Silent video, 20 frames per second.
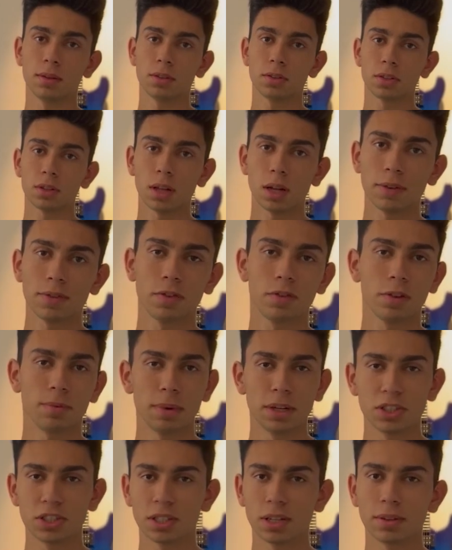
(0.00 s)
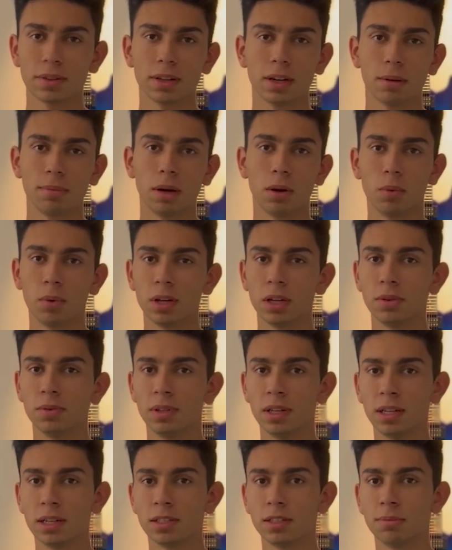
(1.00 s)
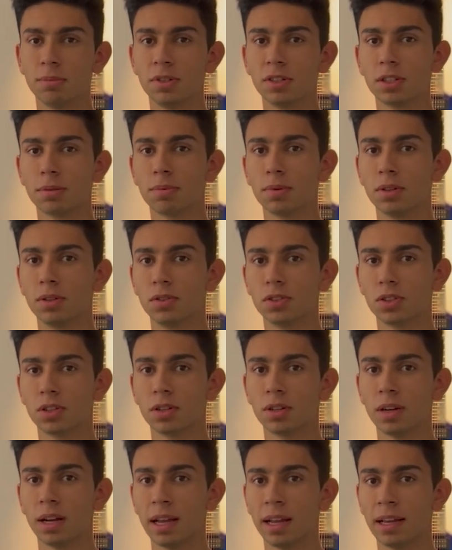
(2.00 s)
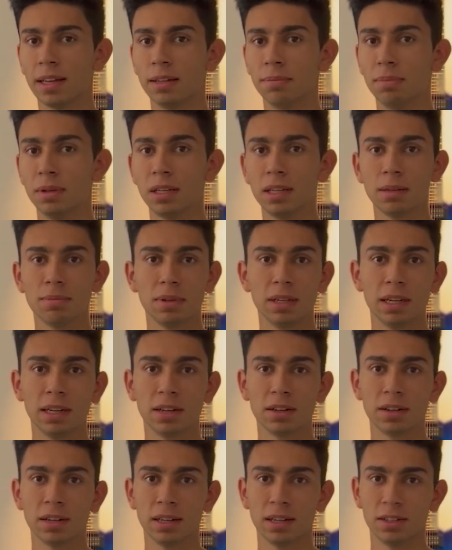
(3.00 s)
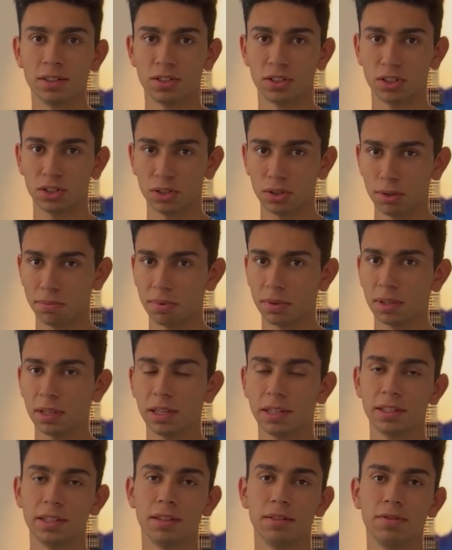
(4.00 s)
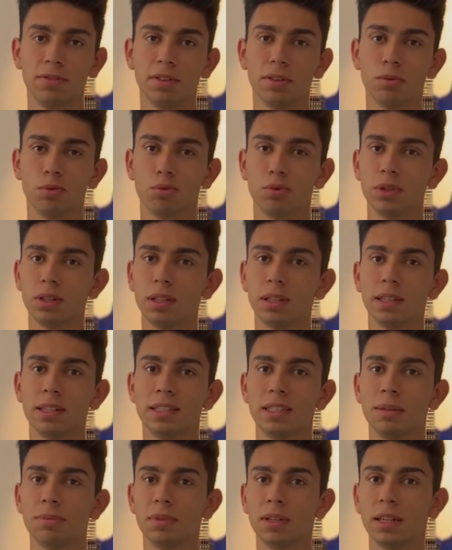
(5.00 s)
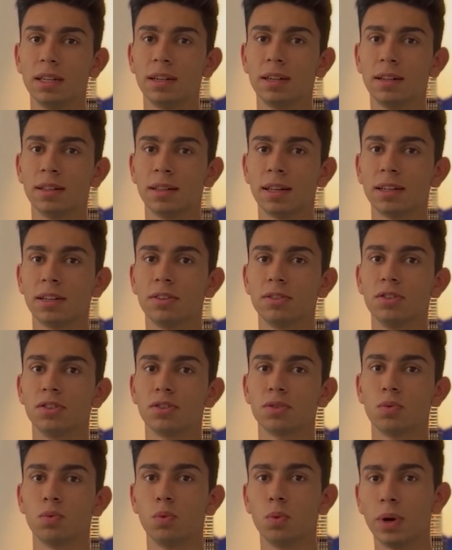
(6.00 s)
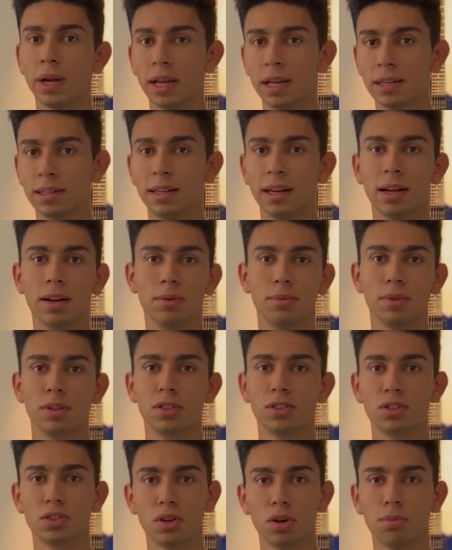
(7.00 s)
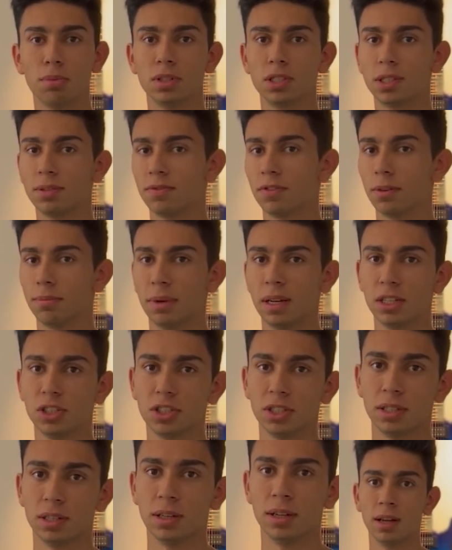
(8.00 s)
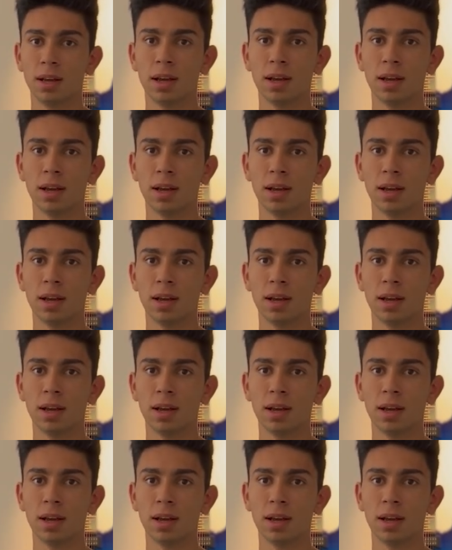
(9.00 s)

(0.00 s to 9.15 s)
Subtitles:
There's a lot of information out there about what you need as a music producer, and being a beginner, it is super easy to feel really intimidated and like you're just weighed down with so much information.